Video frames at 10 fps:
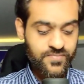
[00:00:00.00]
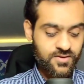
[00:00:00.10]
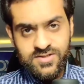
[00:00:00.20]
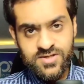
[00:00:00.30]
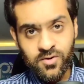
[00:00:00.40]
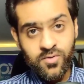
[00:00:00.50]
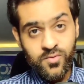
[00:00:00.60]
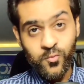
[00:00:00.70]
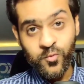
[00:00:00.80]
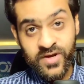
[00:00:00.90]
So
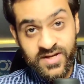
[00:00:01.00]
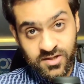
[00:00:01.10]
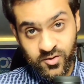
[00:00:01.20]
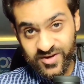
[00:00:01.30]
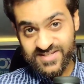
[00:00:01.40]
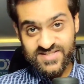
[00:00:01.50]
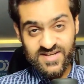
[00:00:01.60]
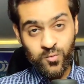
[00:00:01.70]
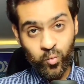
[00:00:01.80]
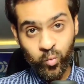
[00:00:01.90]
read your
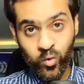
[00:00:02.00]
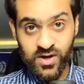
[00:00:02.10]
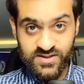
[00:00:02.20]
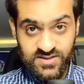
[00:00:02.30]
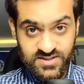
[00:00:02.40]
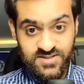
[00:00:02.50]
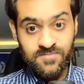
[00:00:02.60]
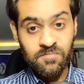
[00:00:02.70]
question once,